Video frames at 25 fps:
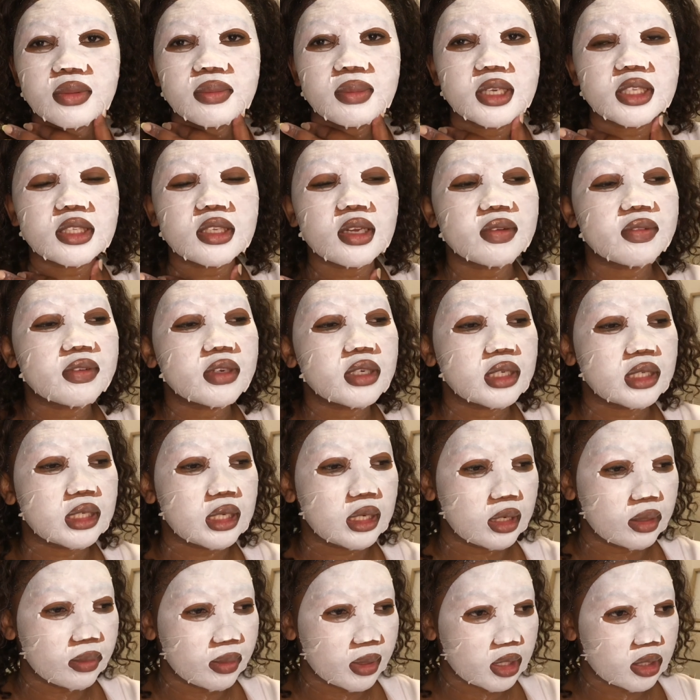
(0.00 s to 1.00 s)
myself on a
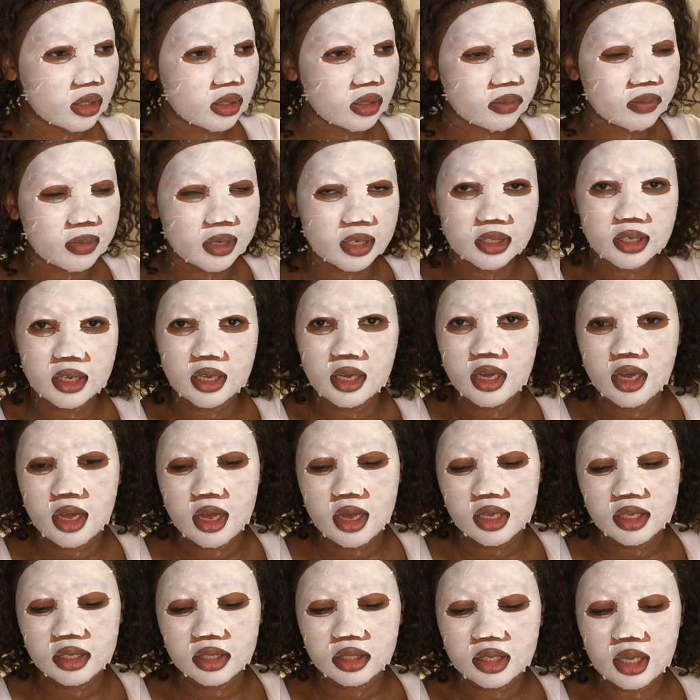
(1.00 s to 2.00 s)
daily basis, but
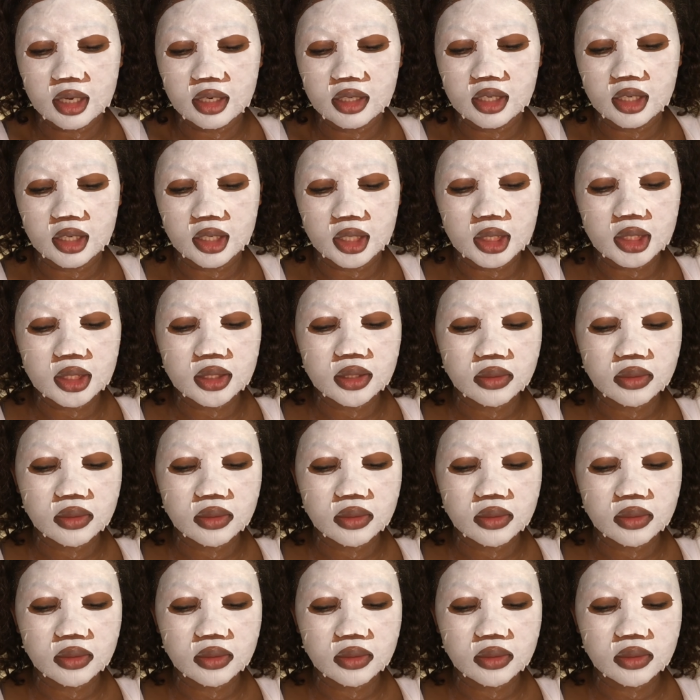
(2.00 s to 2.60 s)
Sunday